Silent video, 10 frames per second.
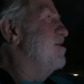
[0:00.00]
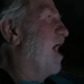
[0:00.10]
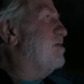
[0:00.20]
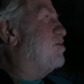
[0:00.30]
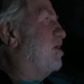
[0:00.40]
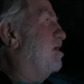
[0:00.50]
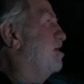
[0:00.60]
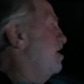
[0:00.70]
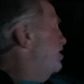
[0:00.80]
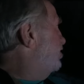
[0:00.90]
I should have
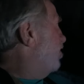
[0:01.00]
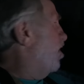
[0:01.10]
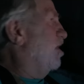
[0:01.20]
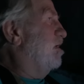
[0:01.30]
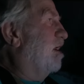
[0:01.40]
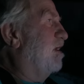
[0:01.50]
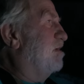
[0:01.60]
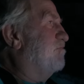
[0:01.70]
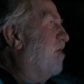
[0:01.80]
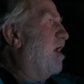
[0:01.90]
started hunting
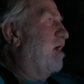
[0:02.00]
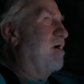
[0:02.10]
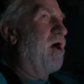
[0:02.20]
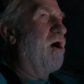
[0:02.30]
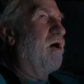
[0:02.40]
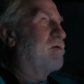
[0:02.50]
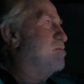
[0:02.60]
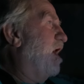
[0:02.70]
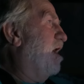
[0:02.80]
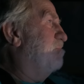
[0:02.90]
fire a long
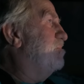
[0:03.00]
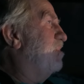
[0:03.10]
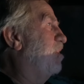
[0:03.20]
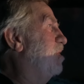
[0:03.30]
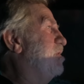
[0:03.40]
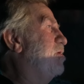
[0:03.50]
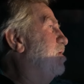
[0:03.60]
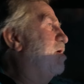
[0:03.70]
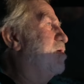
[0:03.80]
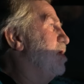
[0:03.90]
time, but, you
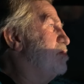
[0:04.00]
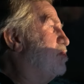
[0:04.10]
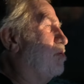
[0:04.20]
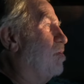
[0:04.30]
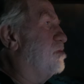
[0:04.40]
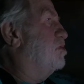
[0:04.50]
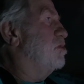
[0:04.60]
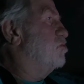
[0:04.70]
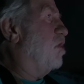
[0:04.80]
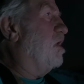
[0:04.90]
know, she was
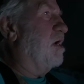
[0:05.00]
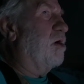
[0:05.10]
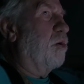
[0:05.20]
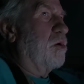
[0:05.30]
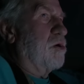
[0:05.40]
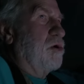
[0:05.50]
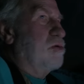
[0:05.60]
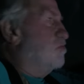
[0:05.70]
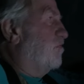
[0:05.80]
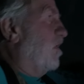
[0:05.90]
treating an old coon
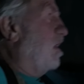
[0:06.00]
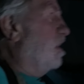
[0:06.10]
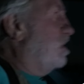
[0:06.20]
very